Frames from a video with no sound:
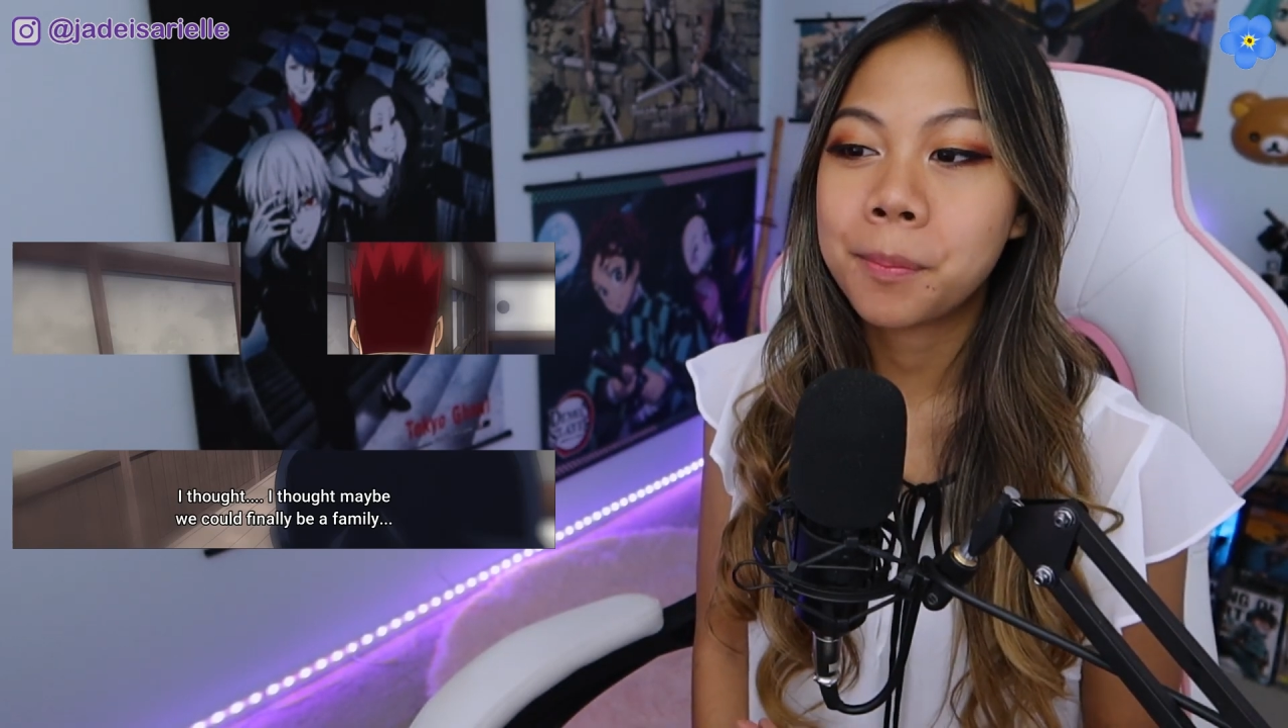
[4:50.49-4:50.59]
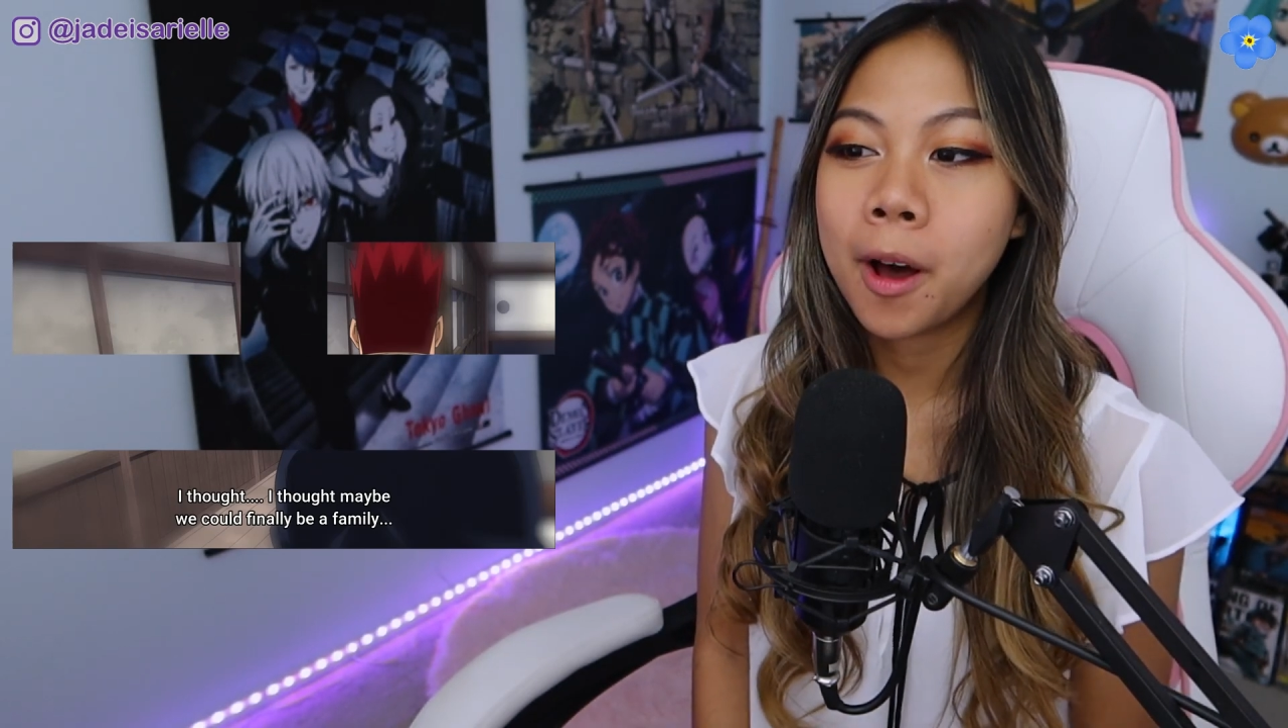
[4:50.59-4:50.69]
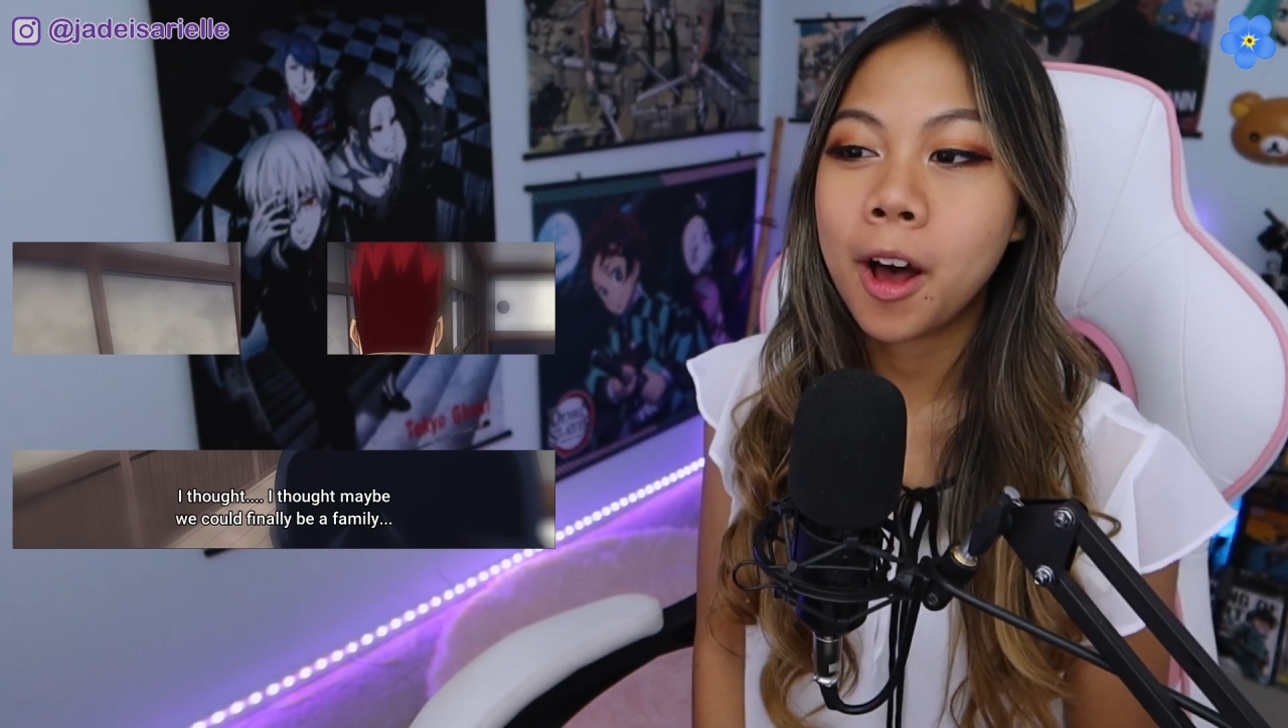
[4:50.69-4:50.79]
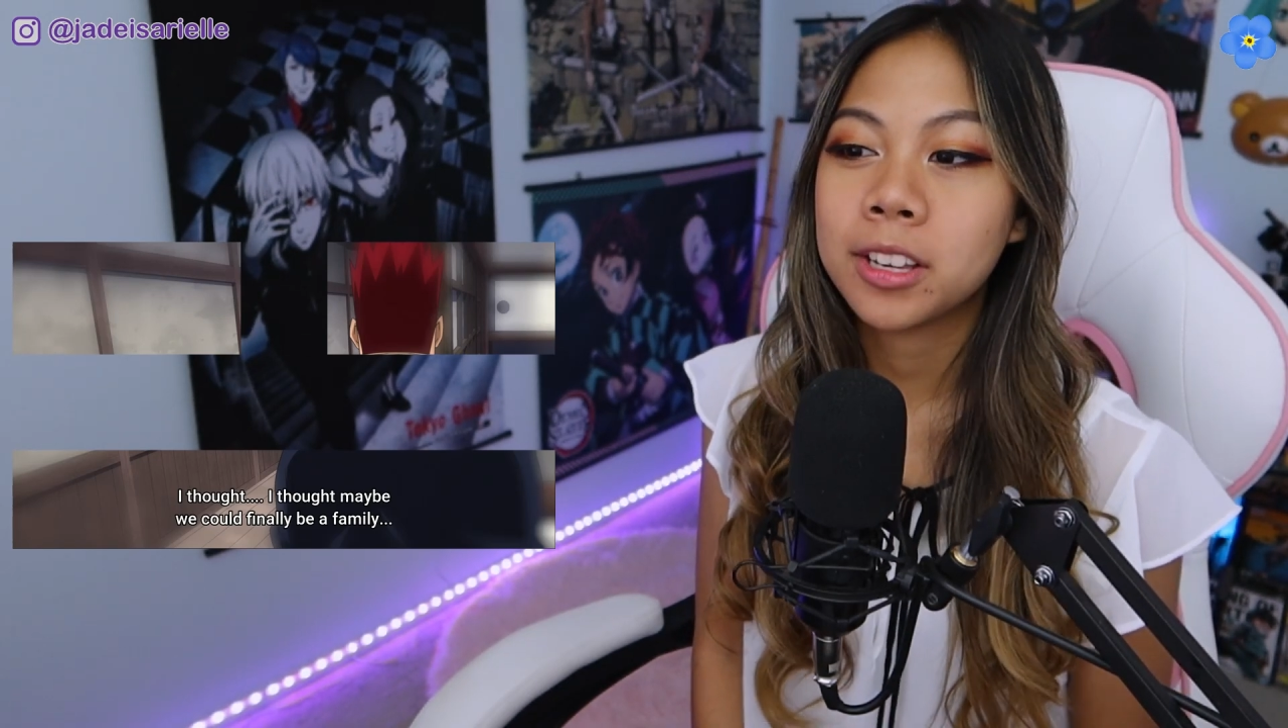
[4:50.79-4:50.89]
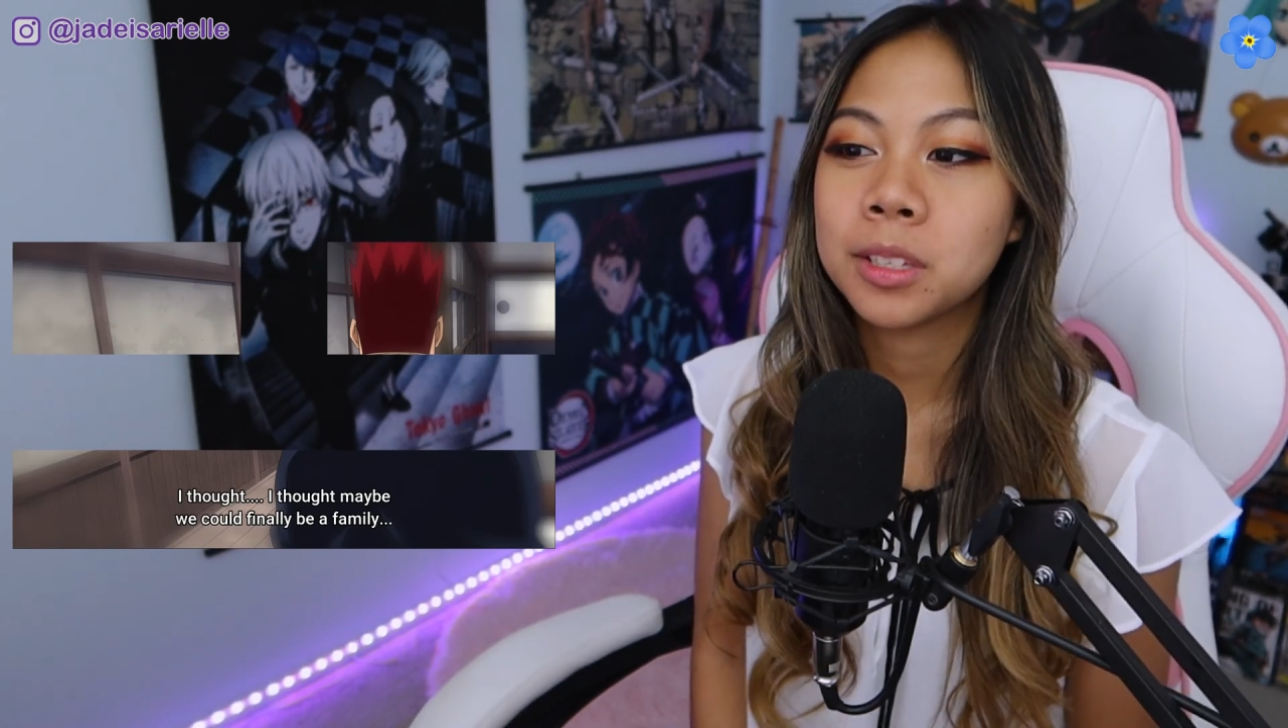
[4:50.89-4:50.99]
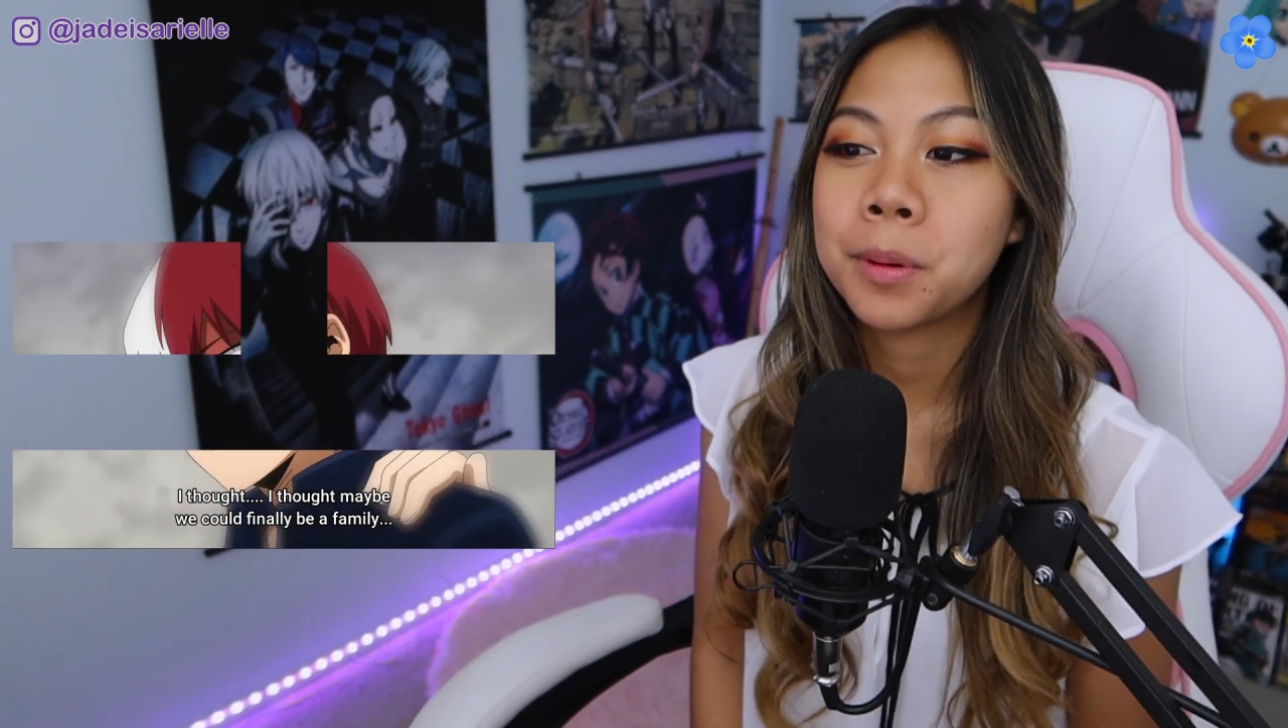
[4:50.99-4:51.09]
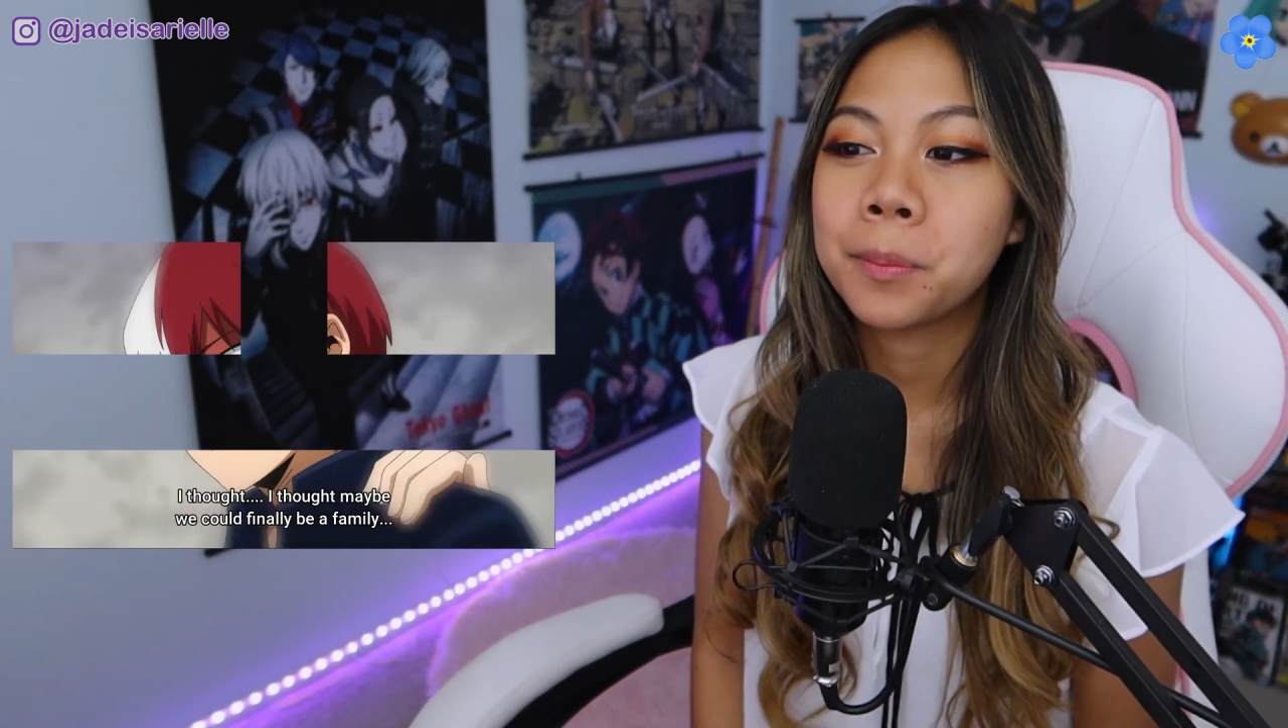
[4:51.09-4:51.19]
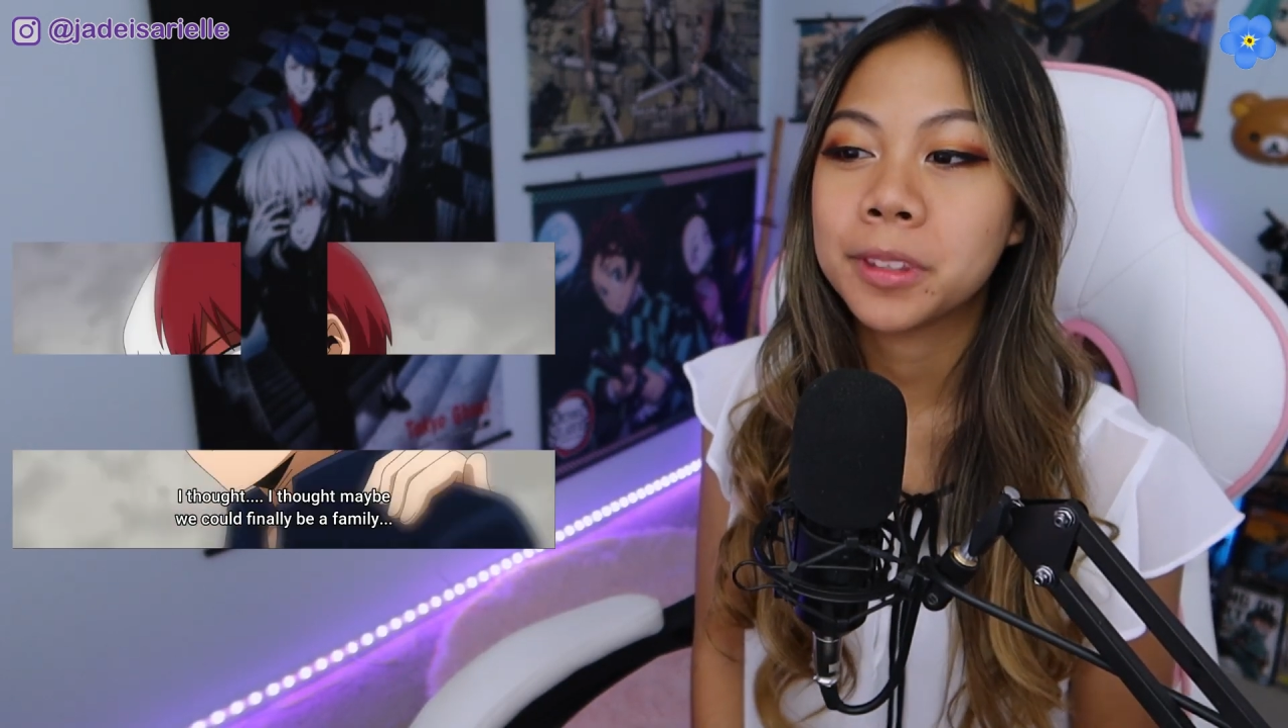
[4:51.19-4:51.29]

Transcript: possible,